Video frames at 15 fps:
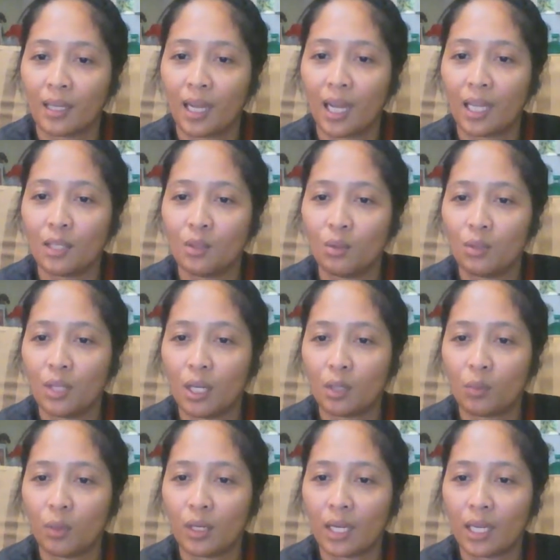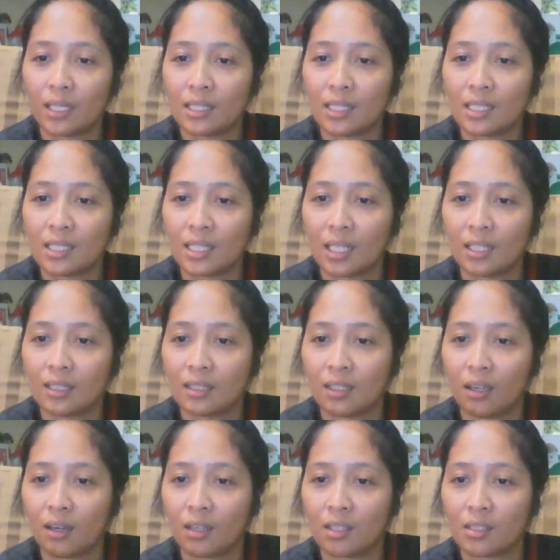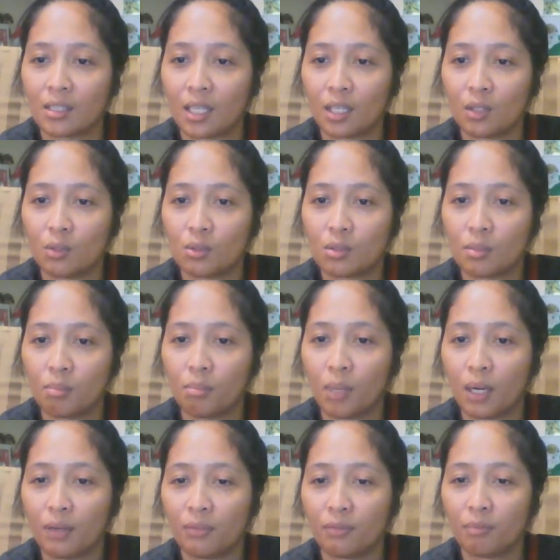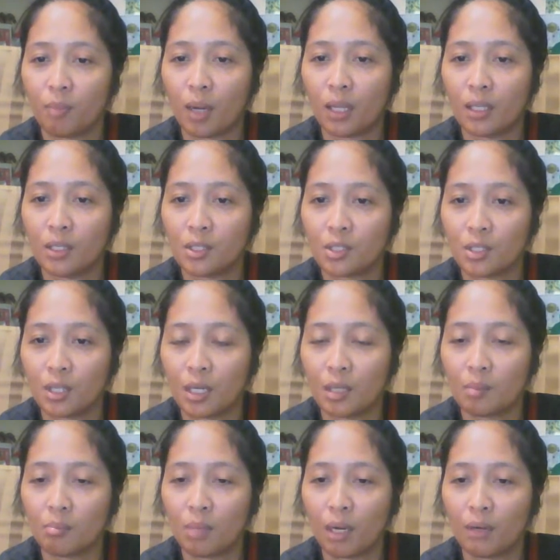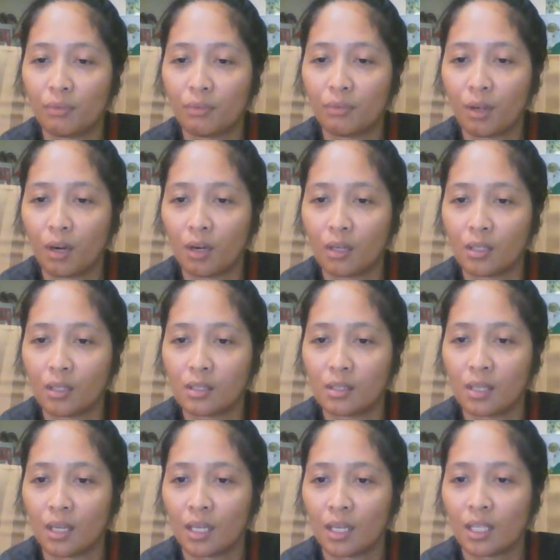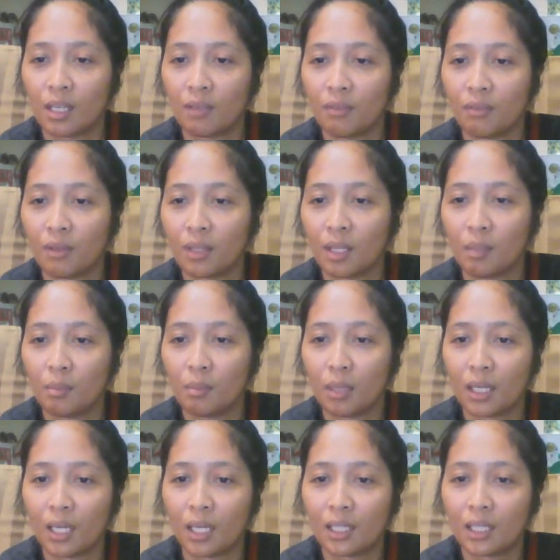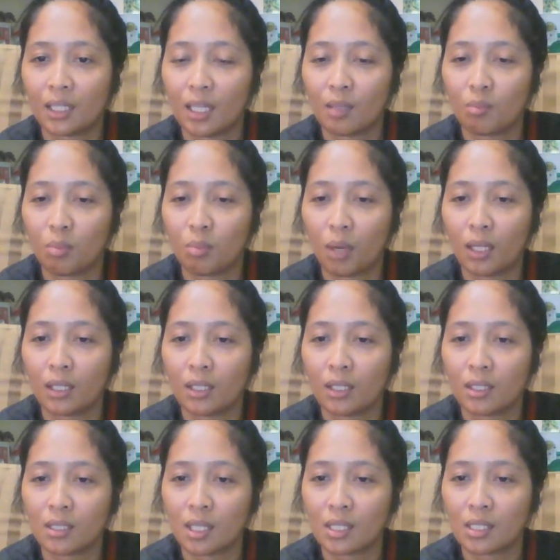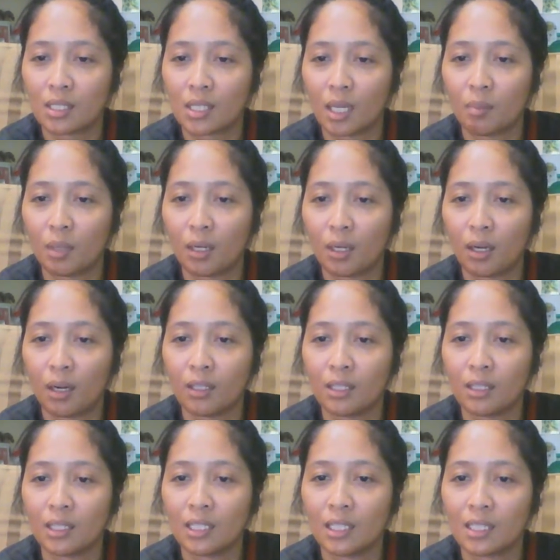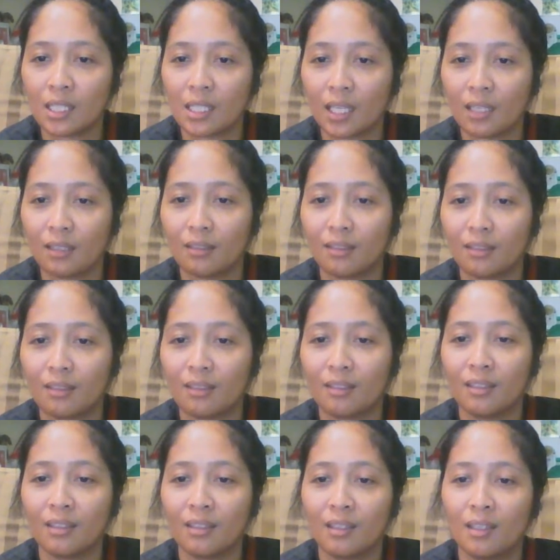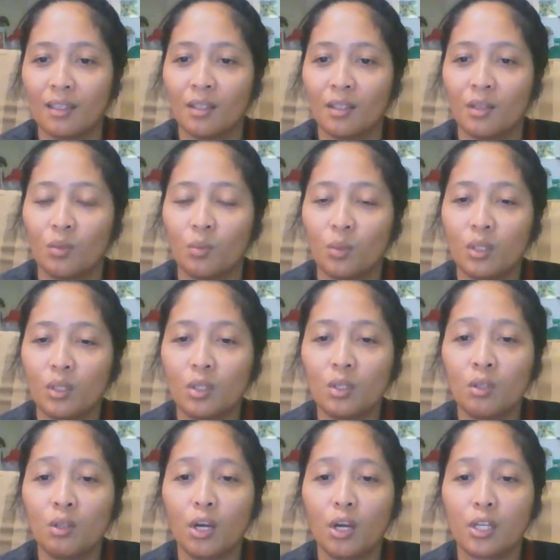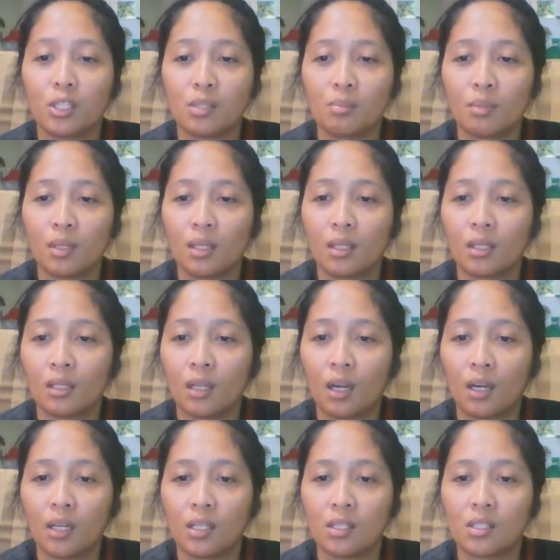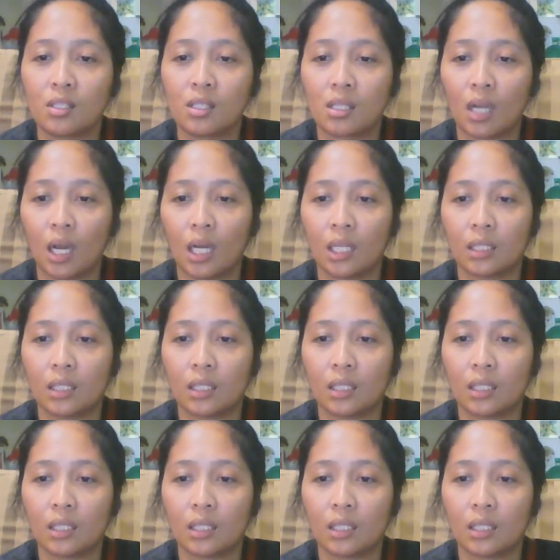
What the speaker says: I do that when I detailed cars. I use buff polisher and buff cars, giving them a cut and polish. Yes, I'm a car detailer. Well, you lost me in cars, Scott.